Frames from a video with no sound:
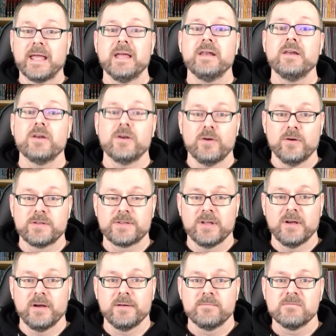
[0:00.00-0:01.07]
In
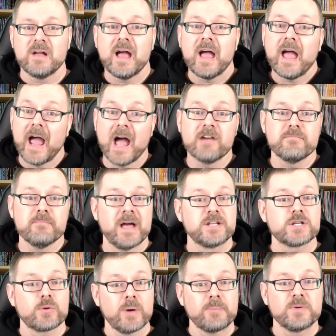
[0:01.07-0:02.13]
Earthdawn, half
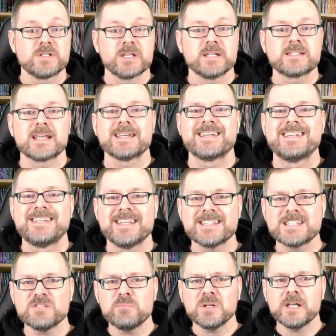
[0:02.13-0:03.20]
magic represents
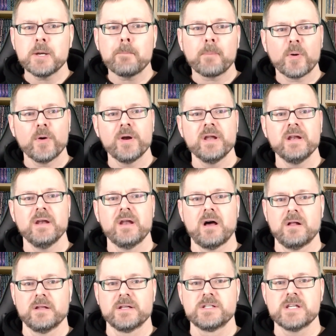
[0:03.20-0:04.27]
discipline, pertinent
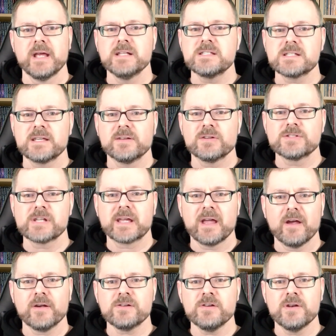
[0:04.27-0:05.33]
knowledge, and skills a
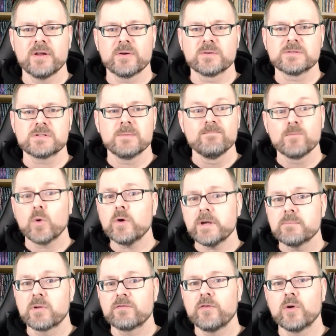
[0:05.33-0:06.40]
character knows or
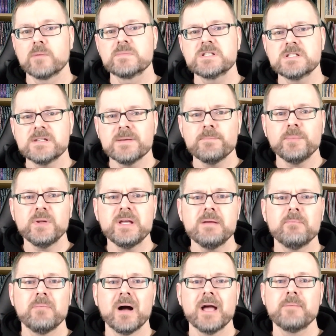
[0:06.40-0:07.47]
can perform
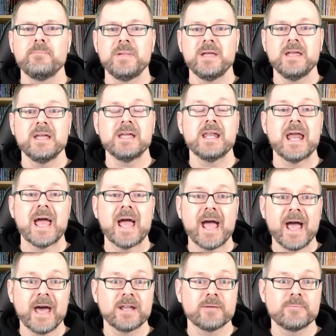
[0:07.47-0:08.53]
simply by being an
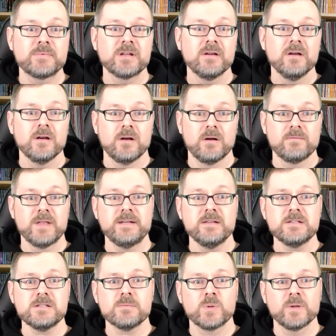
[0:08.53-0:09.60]
adept of that
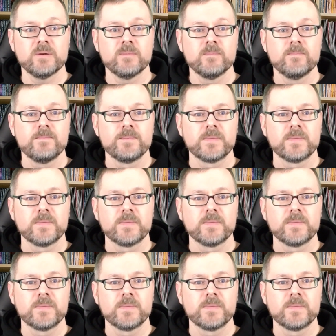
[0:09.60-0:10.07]
discipline.